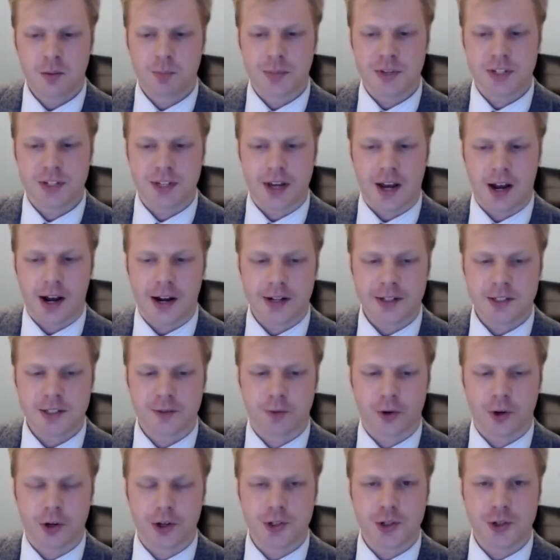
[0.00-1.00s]
Besides
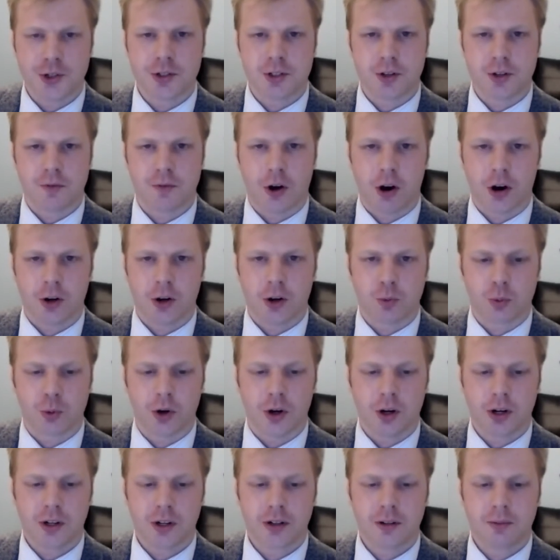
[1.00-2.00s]
virtues of hard
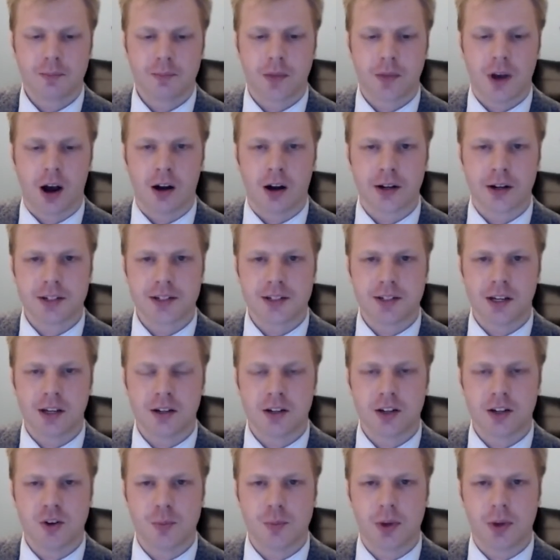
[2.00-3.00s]
work, honesty,
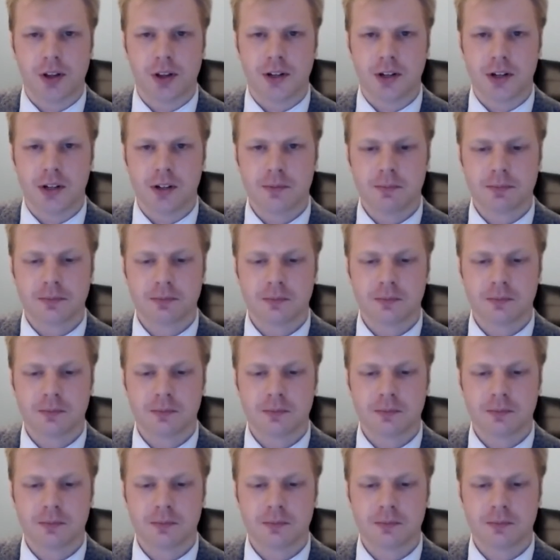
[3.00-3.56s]
and humility,